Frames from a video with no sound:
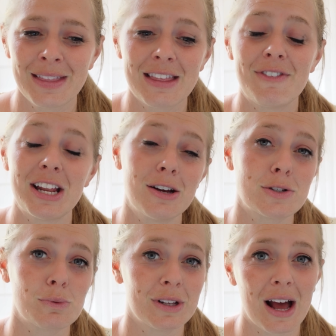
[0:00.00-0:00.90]
The
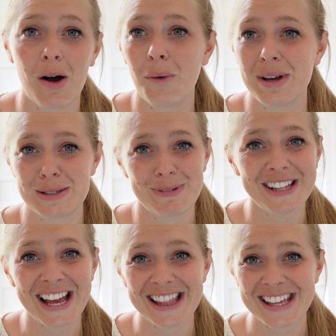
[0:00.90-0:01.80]
videos will not always
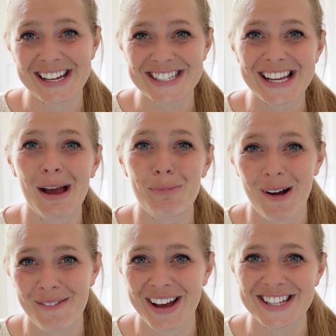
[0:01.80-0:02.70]
be like this, I
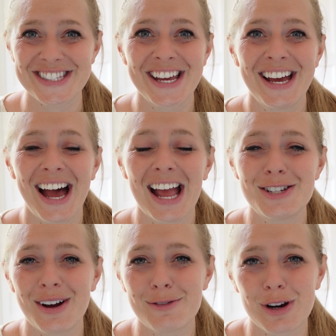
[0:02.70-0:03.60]
promise. I
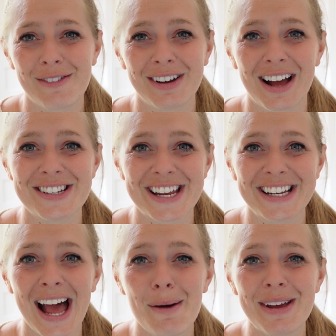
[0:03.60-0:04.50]
do have travel
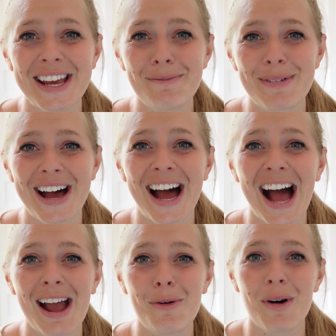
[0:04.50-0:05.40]
content coming, but
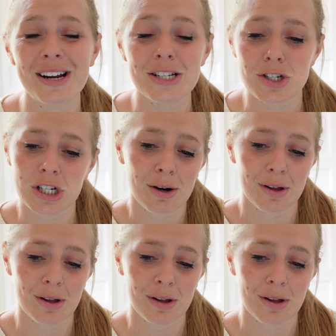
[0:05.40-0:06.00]
I wanted to share